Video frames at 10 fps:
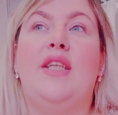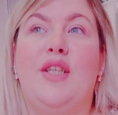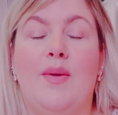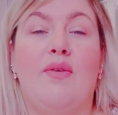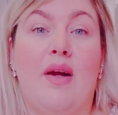
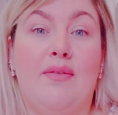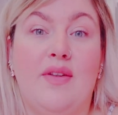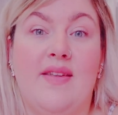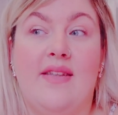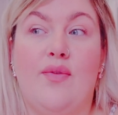doing
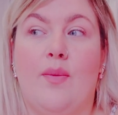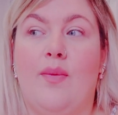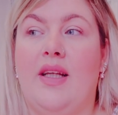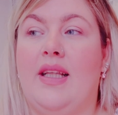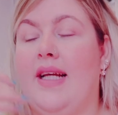references from
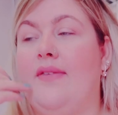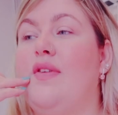real life.